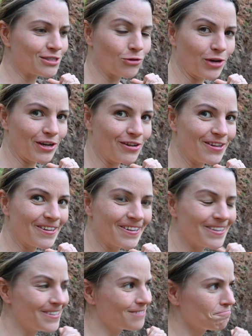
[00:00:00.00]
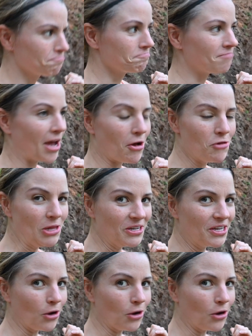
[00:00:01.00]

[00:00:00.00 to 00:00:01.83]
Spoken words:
soil. How lucky